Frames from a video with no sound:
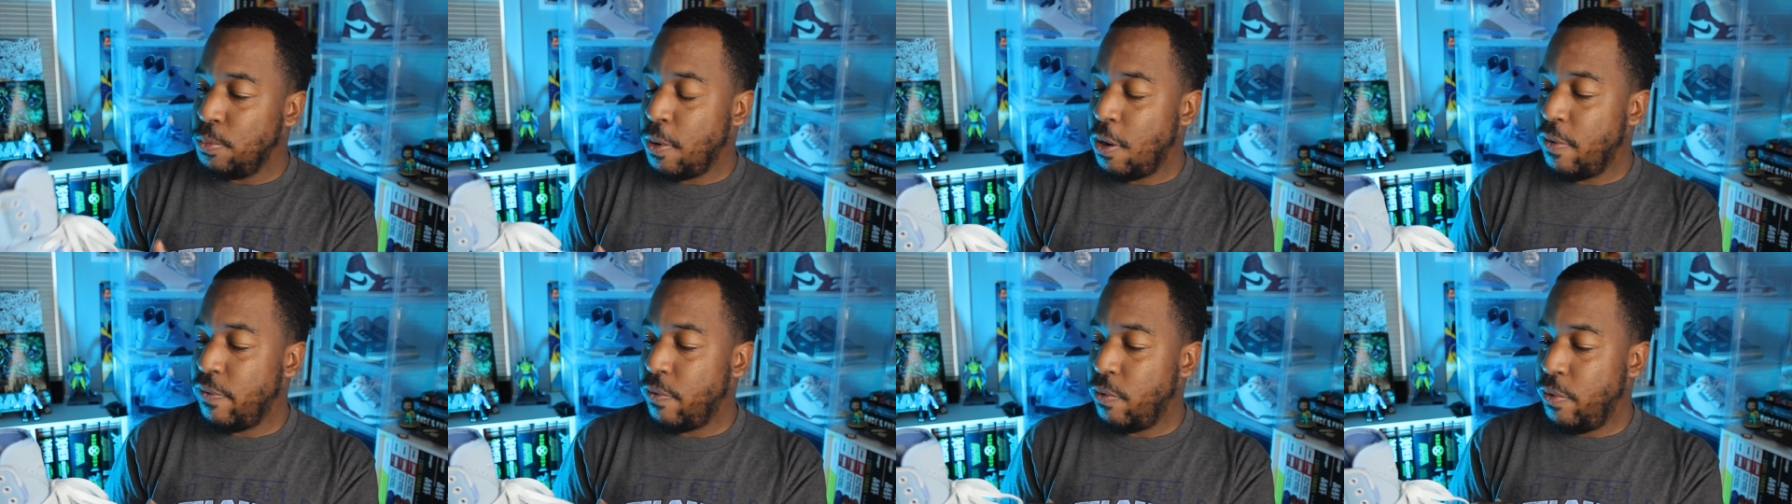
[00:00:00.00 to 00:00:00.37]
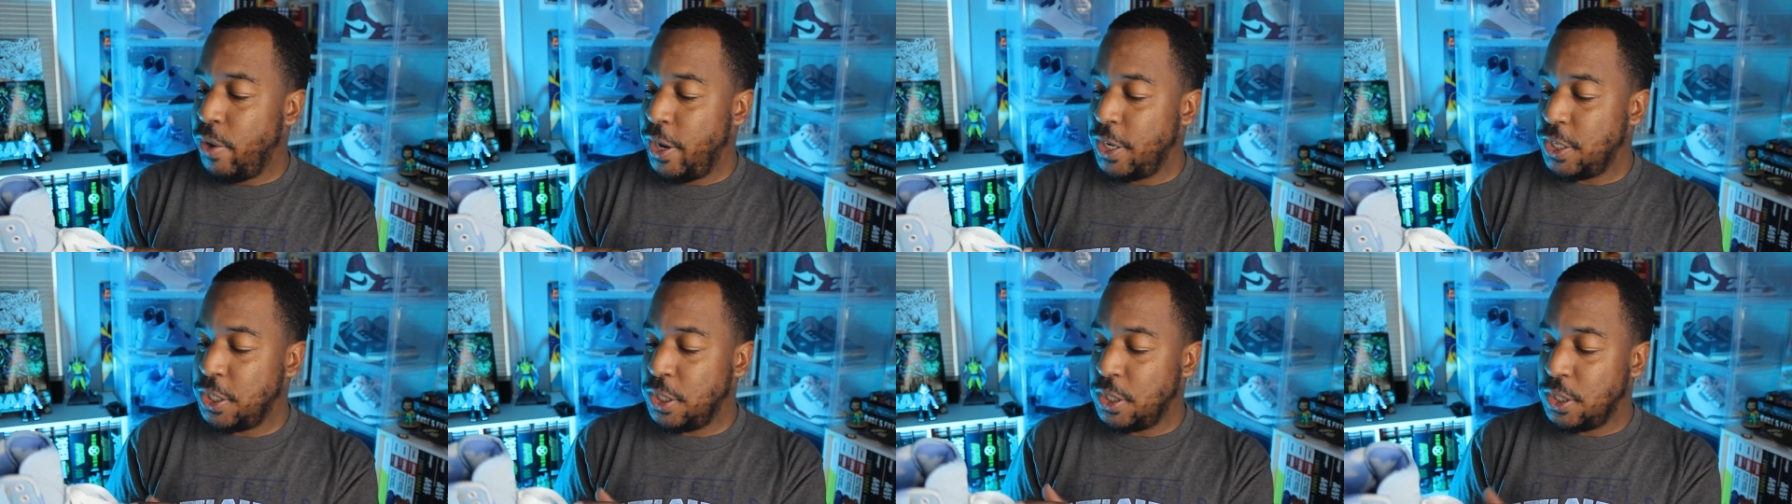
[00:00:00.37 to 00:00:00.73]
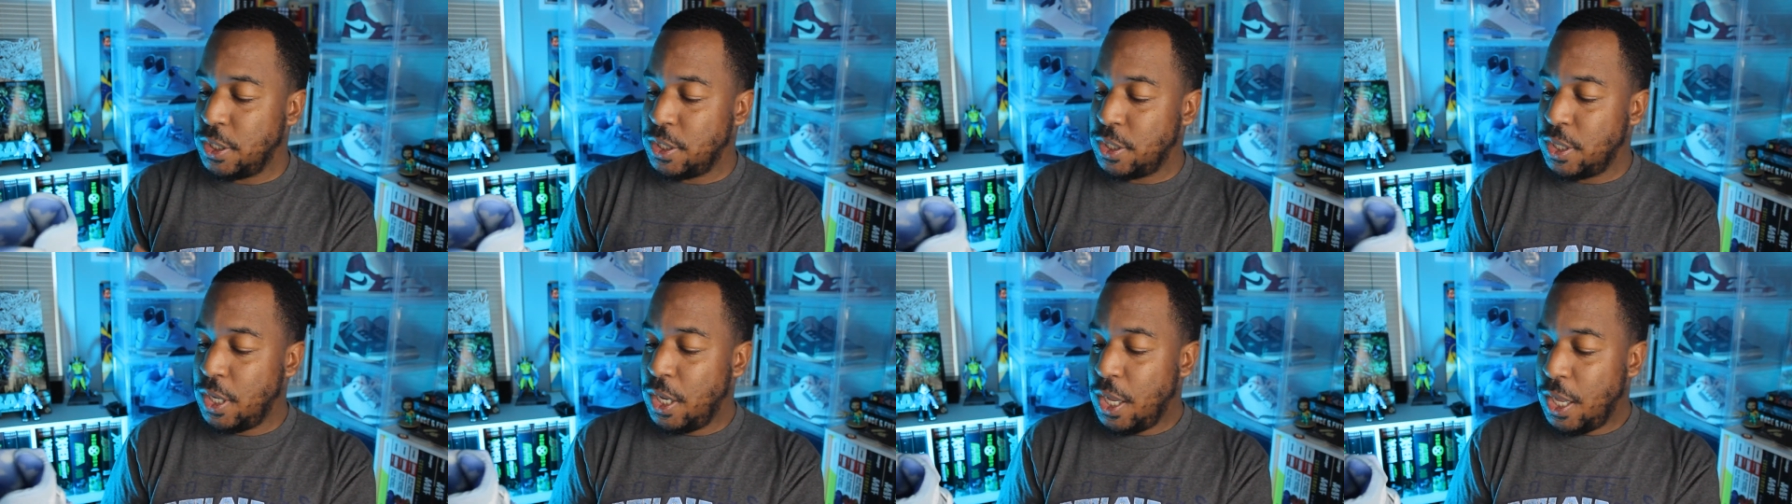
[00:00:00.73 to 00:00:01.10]

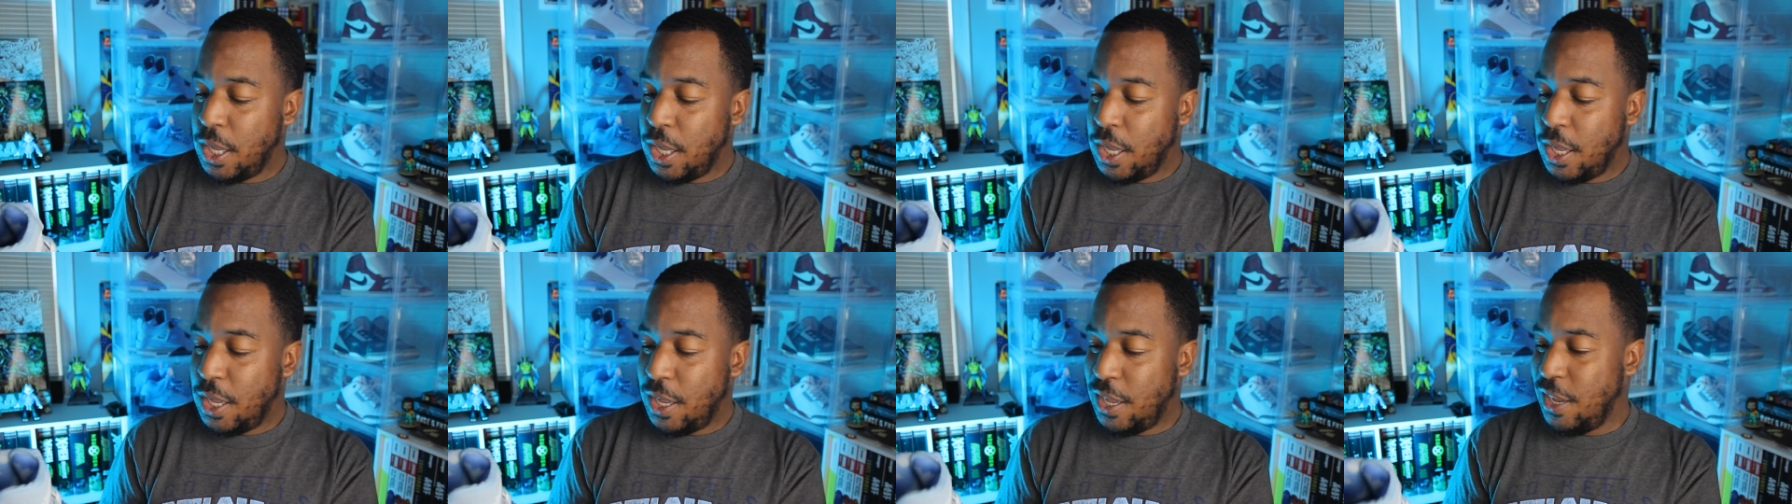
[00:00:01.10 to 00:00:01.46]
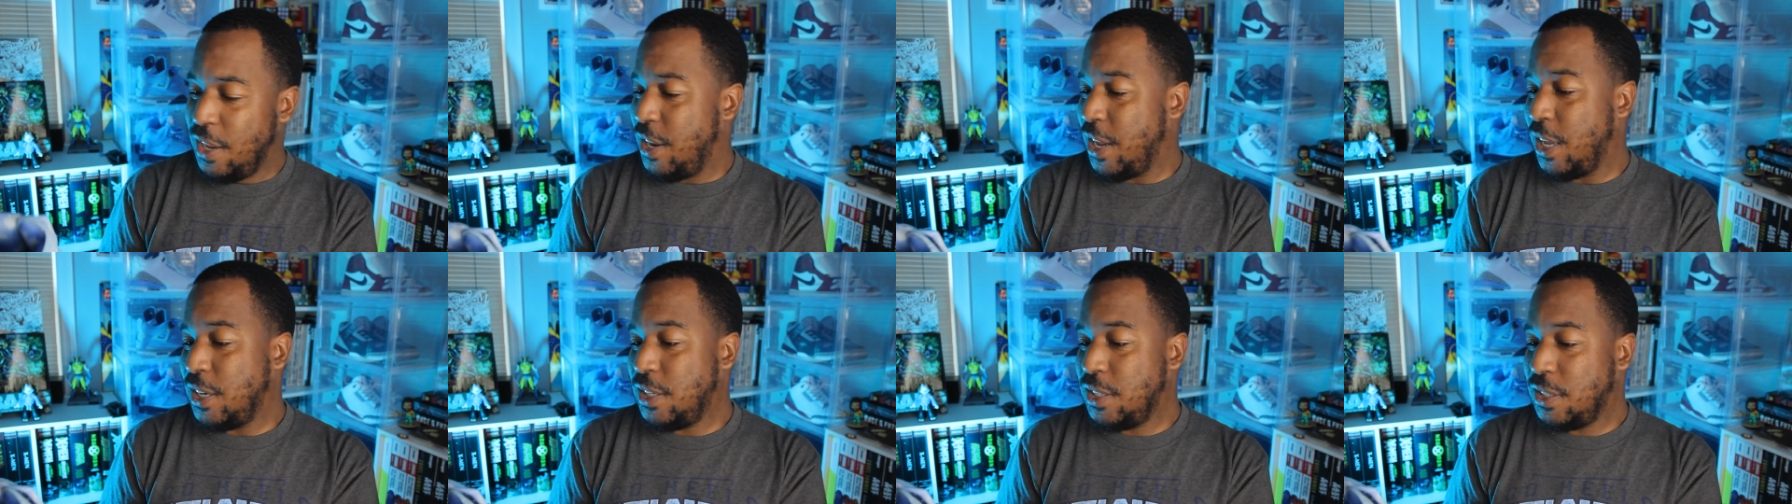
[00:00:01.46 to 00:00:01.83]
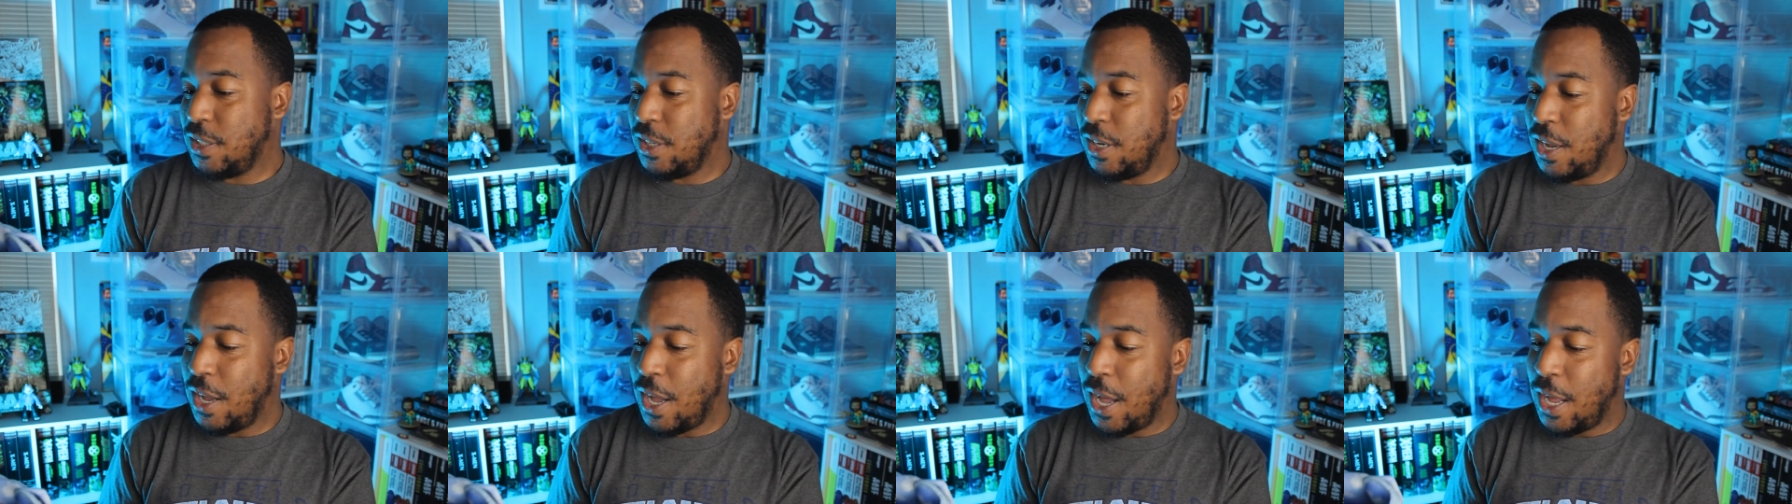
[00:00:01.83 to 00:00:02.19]
perforations and
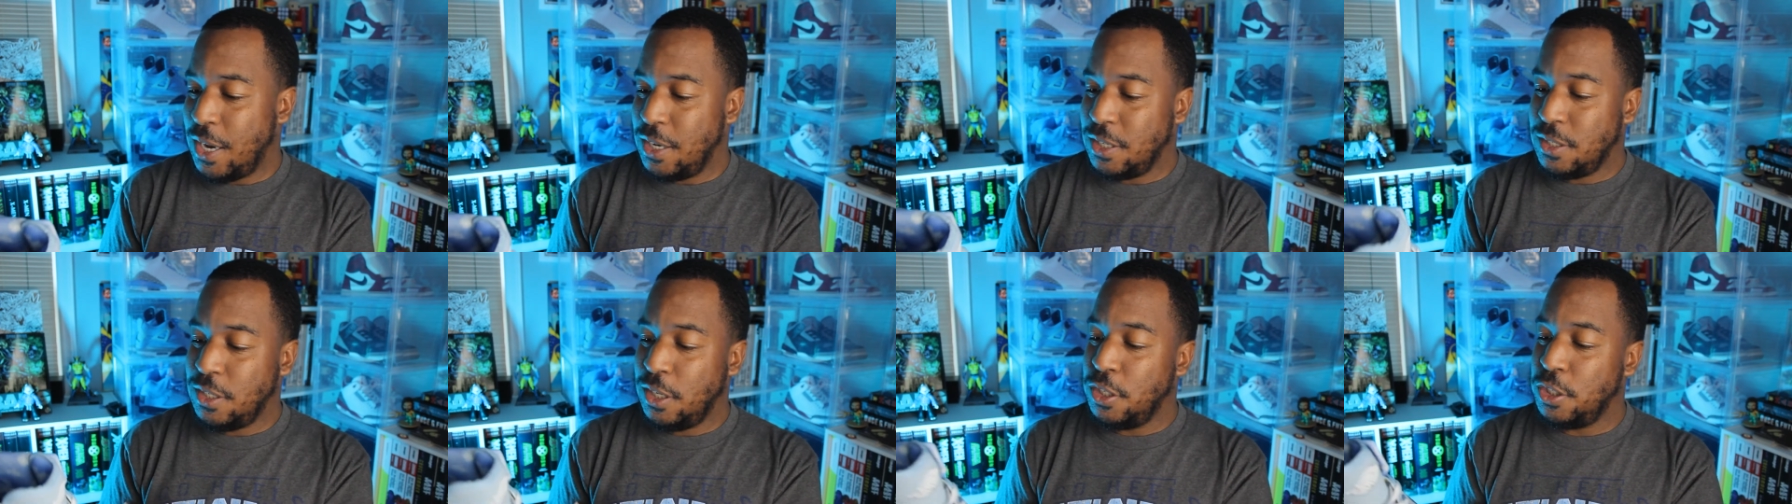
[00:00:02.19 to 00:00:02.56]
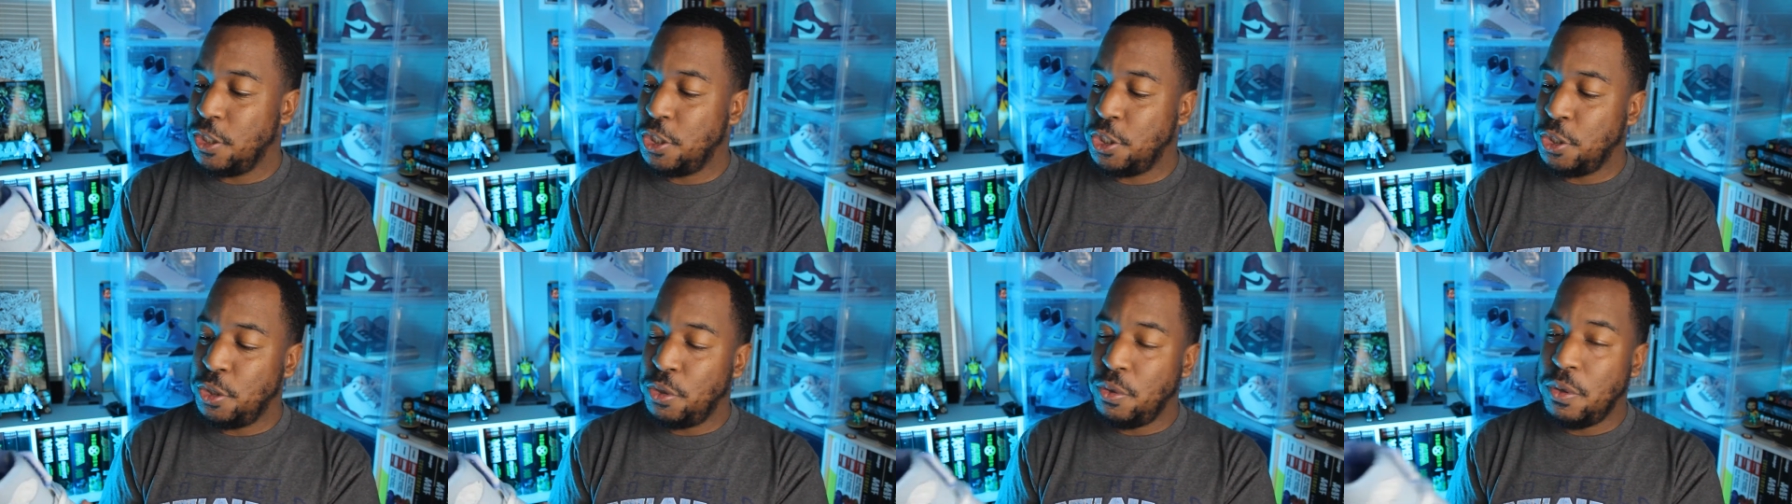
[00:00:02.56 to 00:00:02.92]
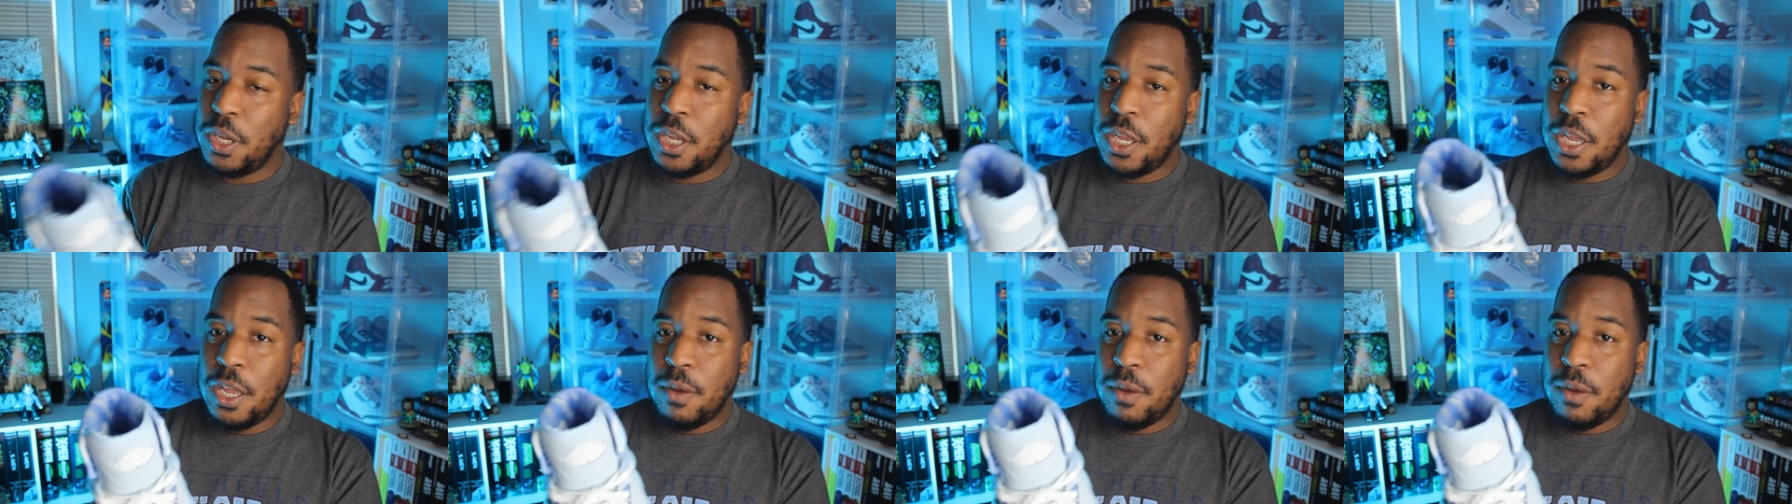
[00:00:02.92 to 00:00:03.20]
that's honestly the shoe.